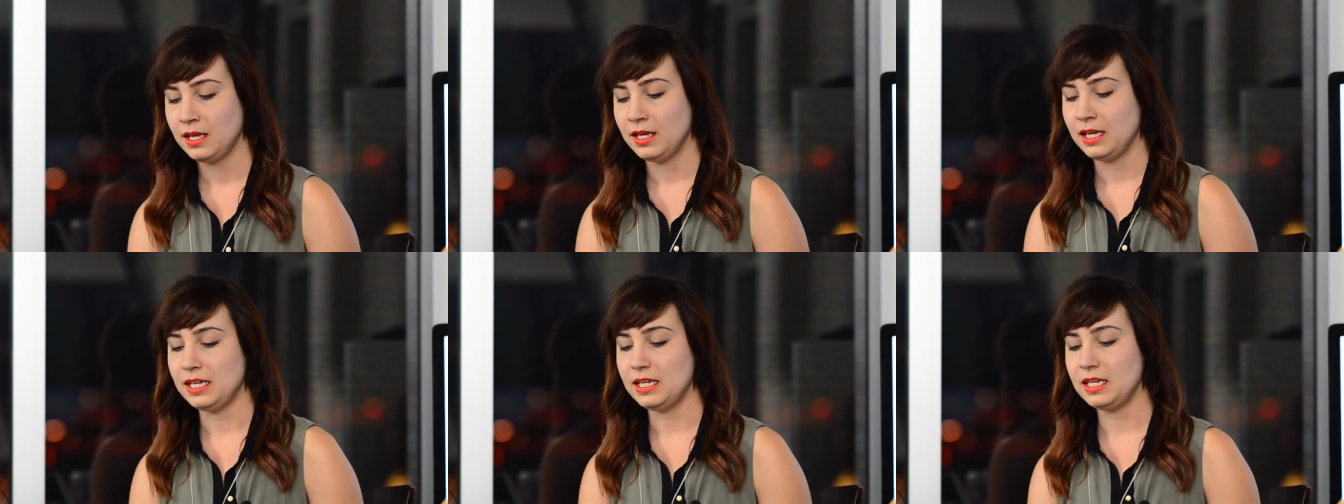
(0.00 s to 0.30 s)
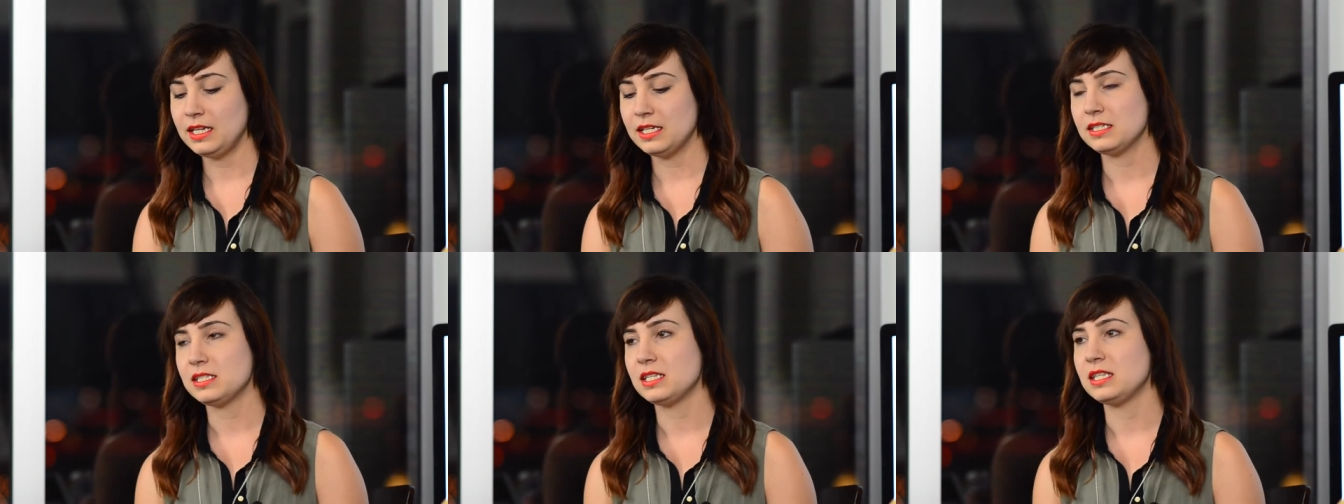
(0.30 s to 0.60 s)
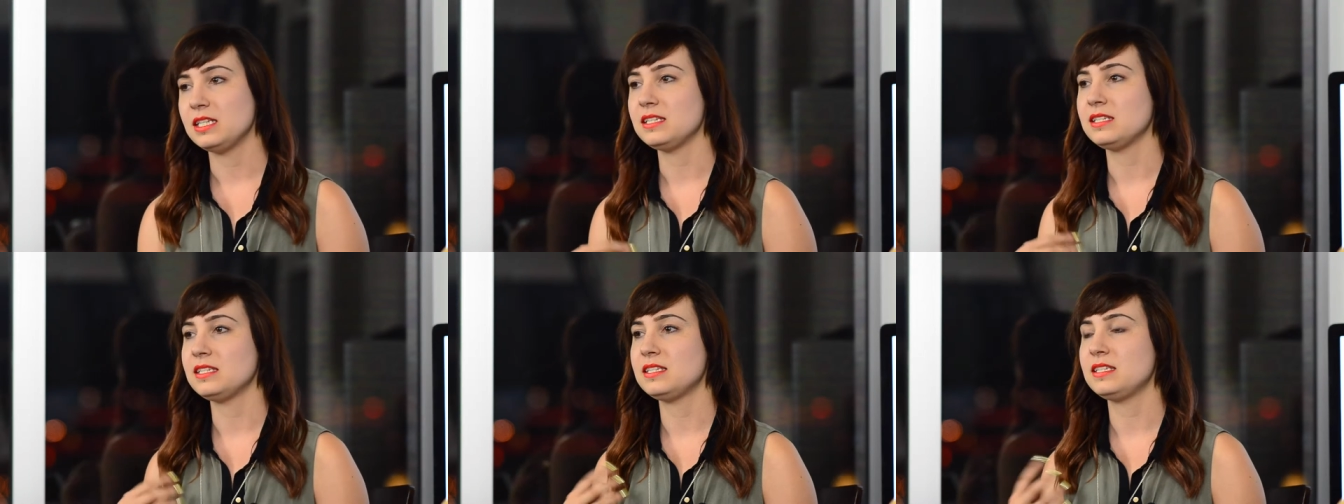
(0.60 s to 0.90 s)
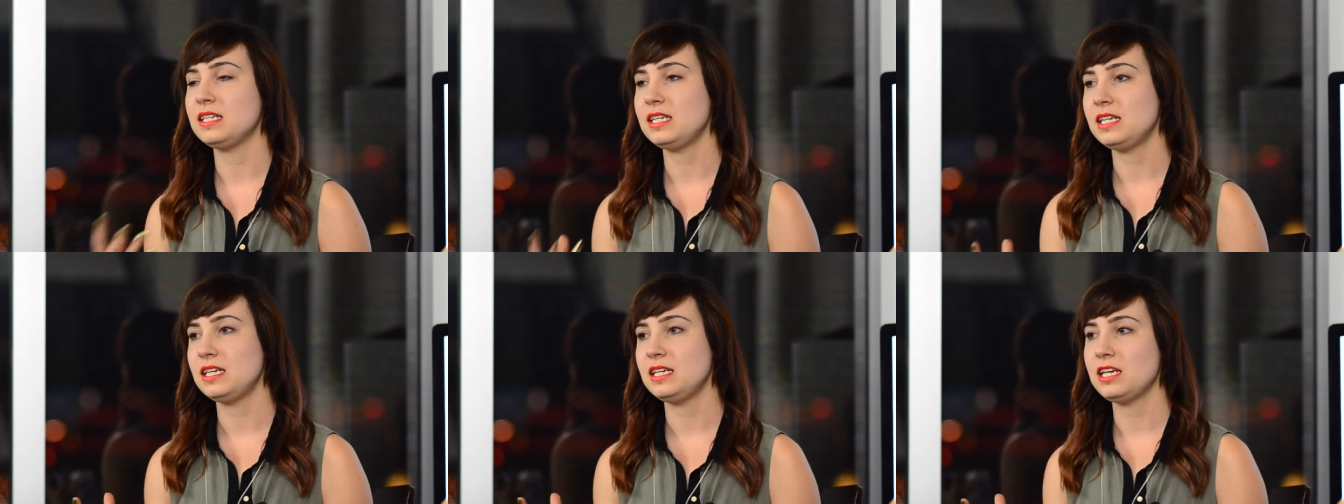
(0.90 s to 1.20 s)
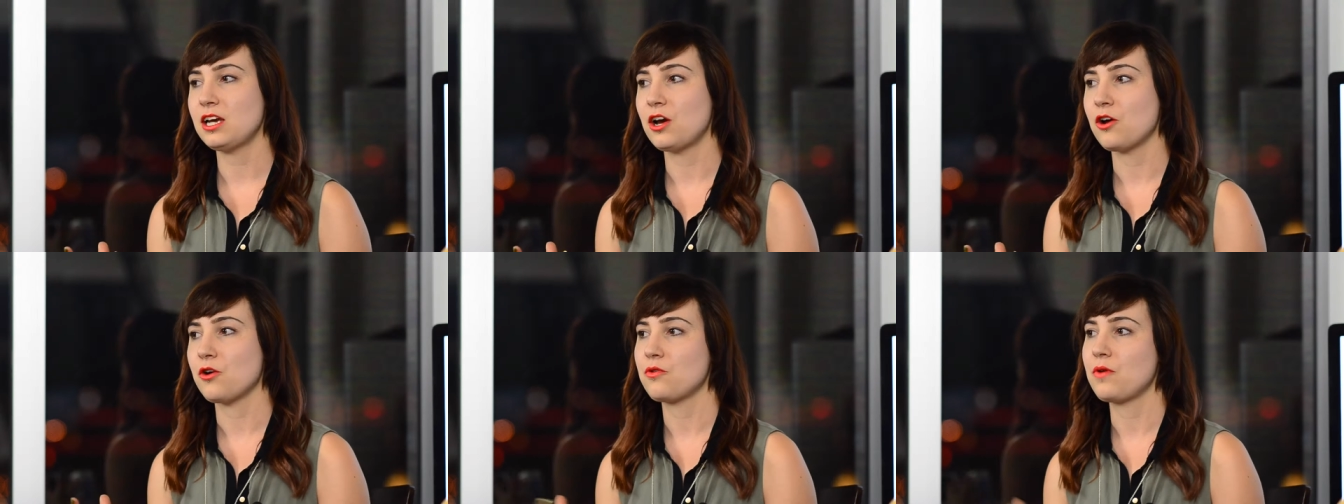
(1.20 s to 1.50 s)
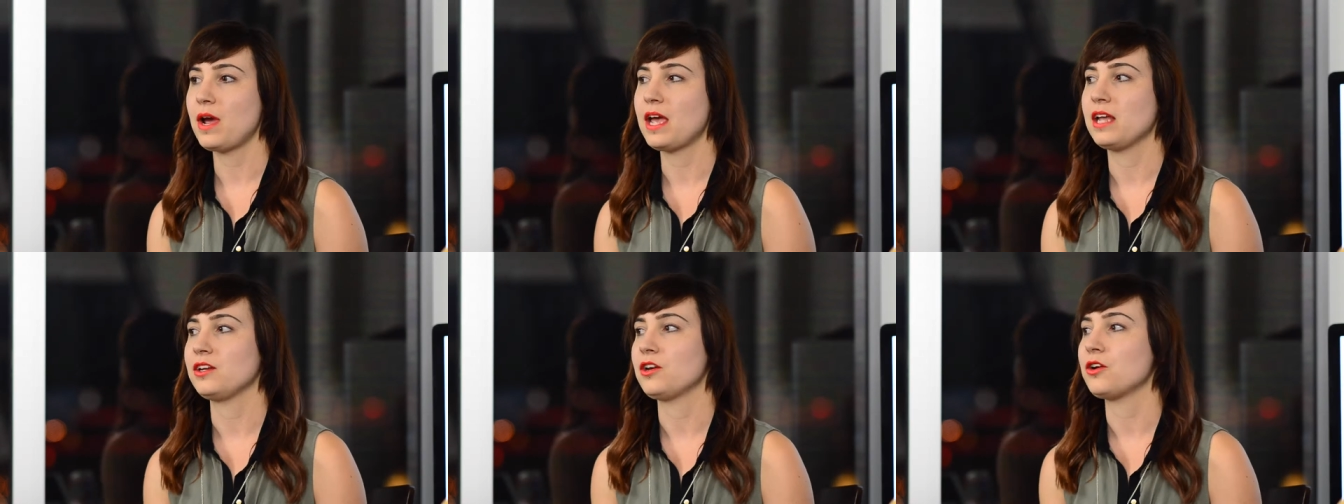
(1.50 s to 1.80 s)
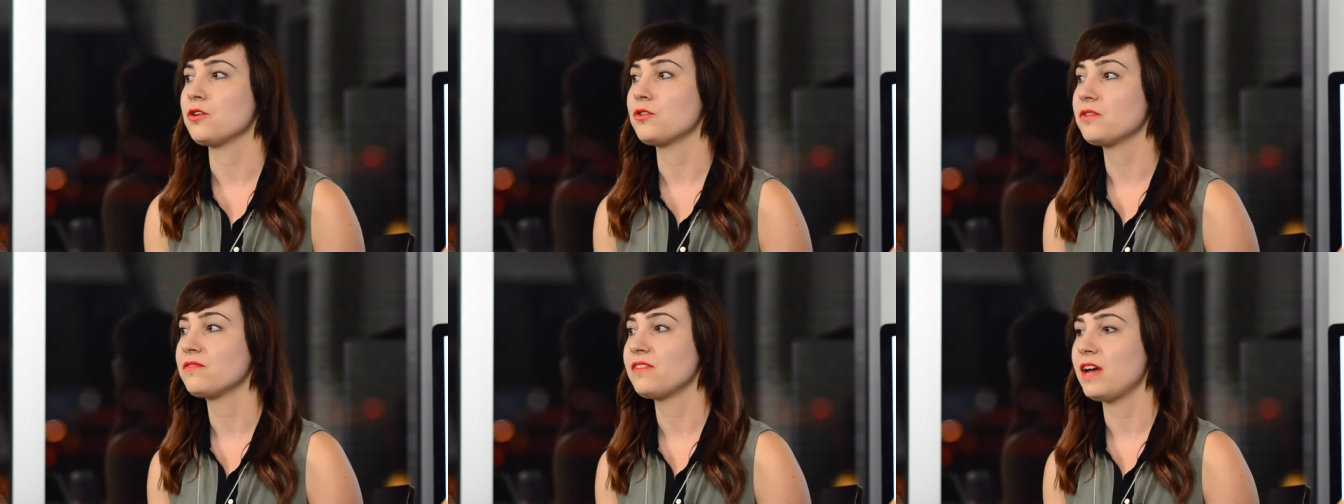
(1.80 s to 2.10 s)
He is the CEO and
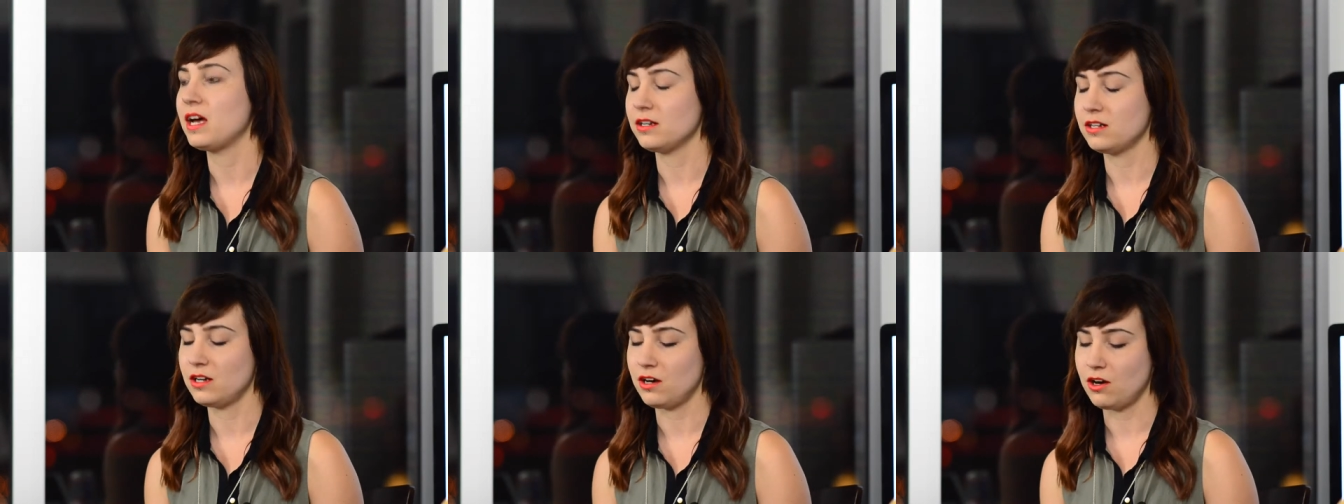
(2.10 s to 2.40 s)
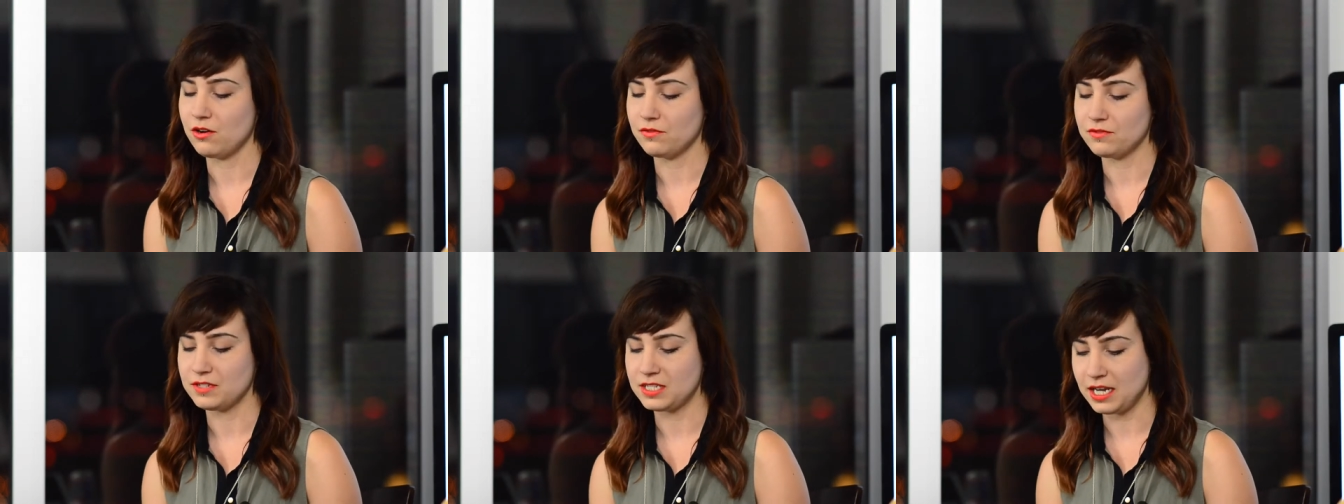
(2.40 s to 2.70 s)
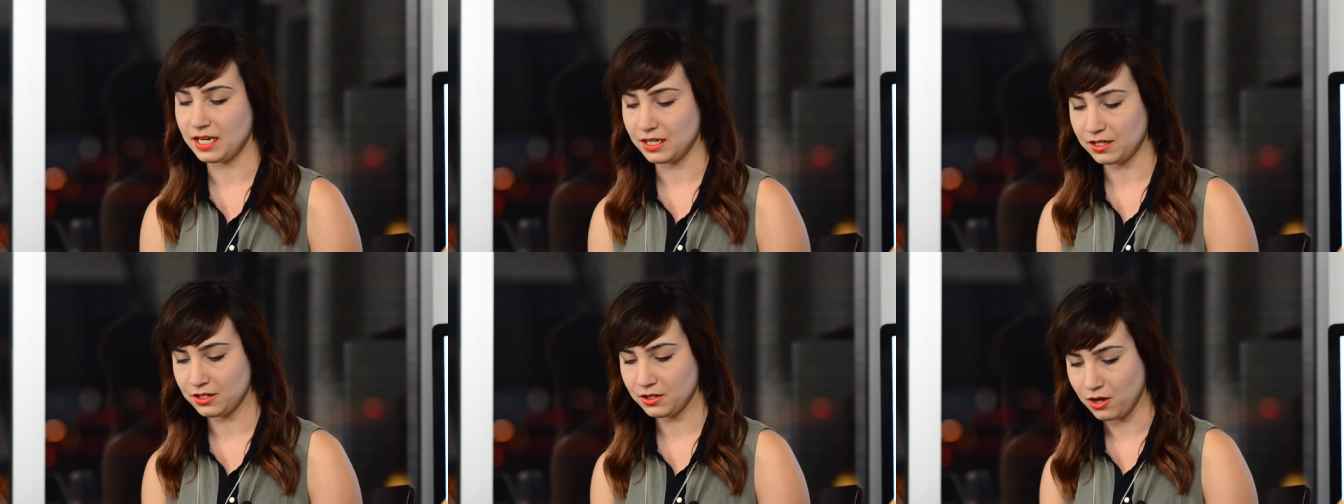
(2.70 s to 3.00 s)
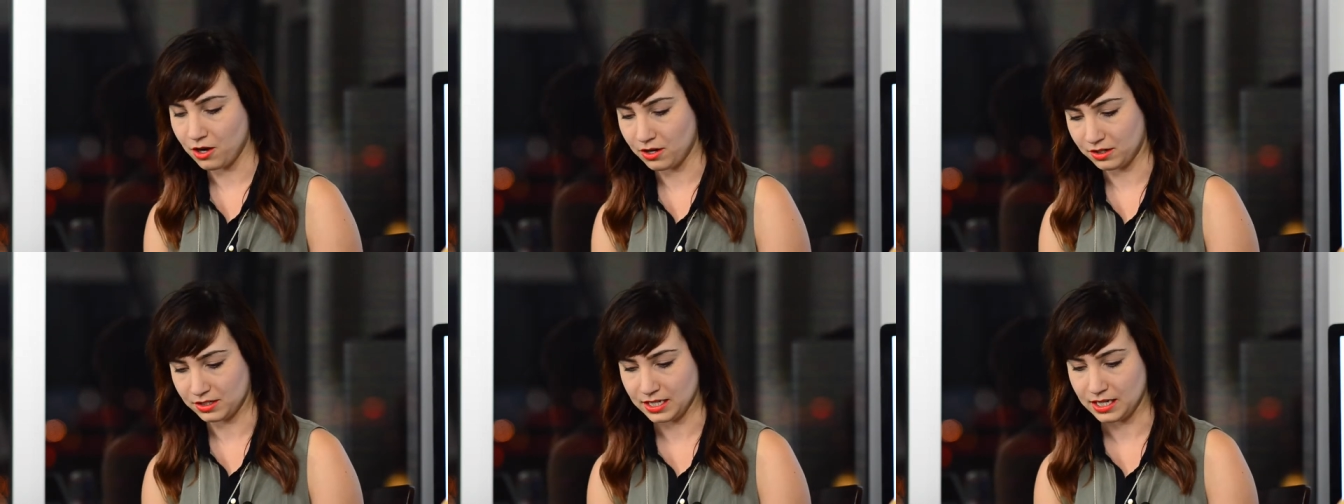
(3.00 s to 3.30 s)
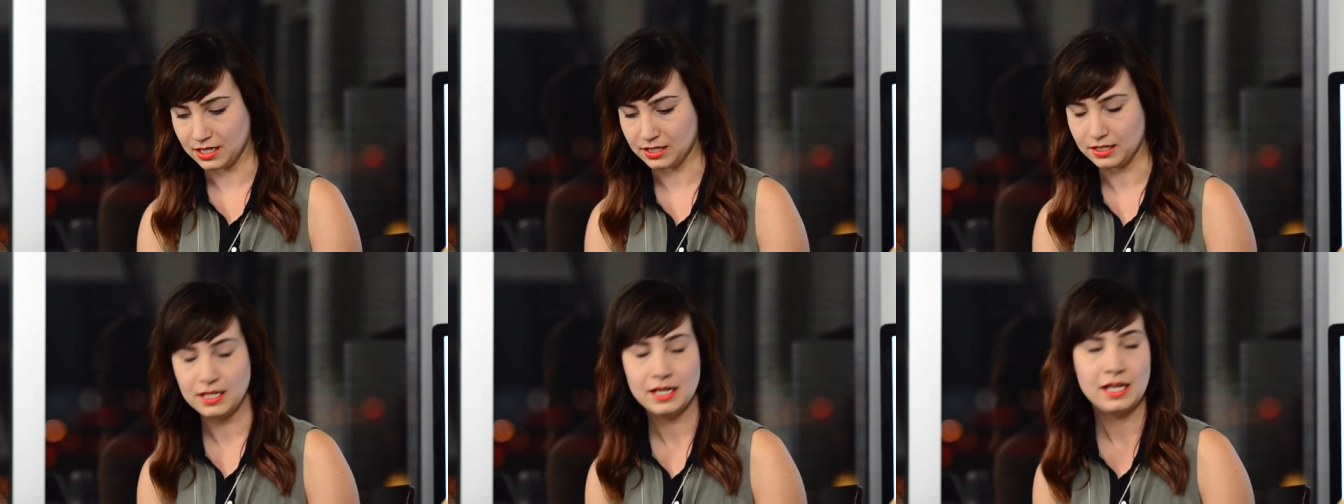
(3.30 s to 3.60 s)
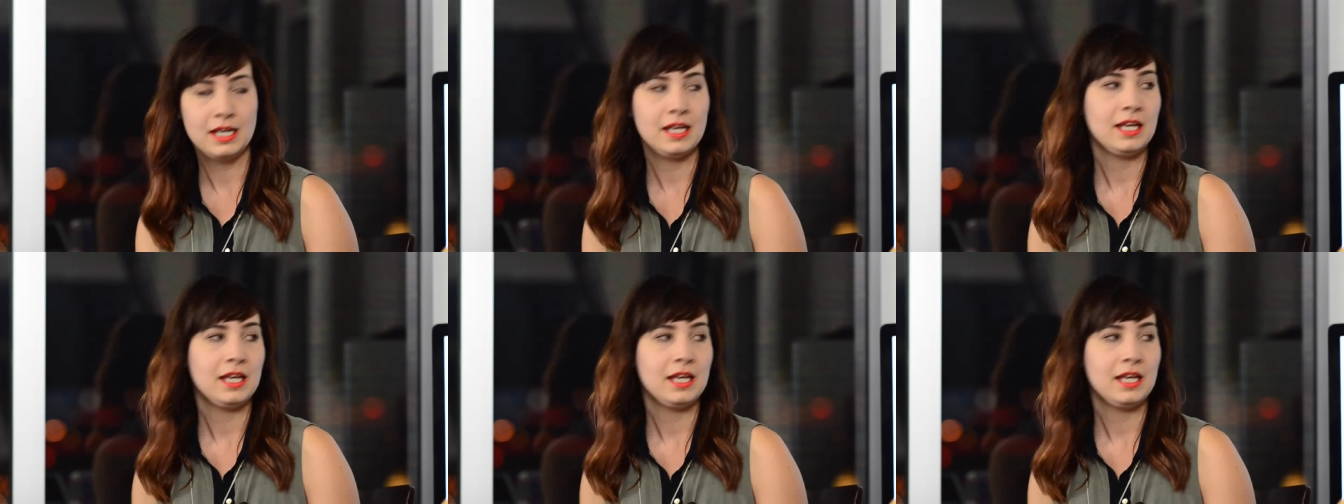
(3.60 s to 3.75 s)
co-founder of Tech Cocktail.